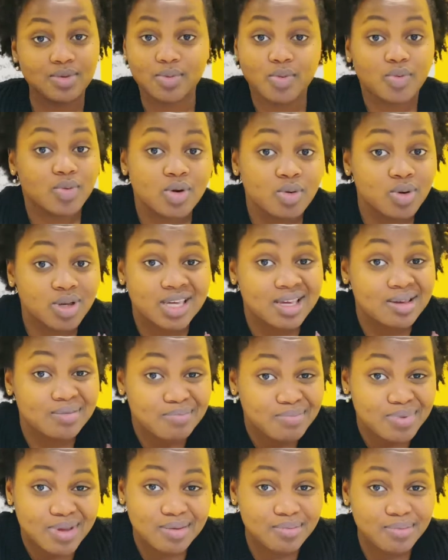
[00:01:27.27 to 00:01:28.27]
We don't keep
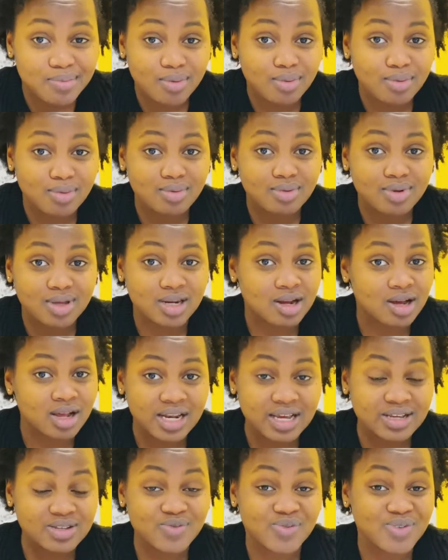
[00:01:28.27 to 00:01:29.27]
people in our
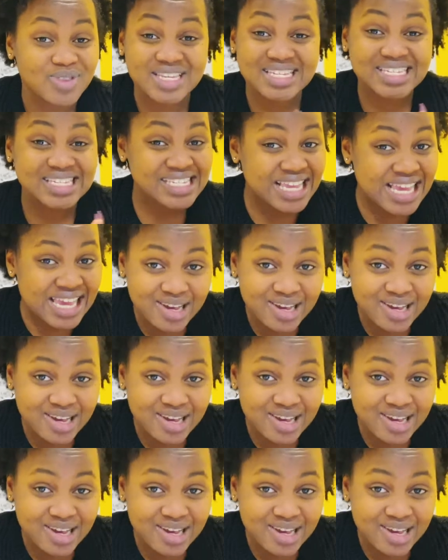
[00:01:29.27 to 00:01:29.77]
lives for the sake